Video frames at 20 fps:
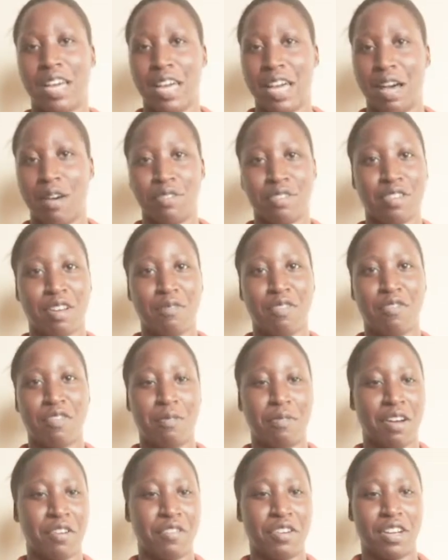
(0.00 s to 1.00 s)
I was coming
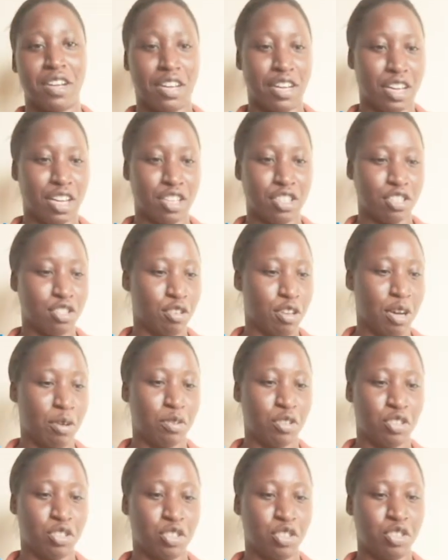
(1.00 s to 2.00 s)
from Africa, and so I
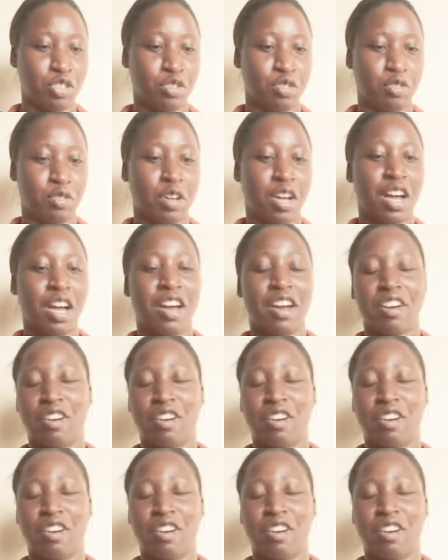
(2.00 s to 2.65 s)
was used to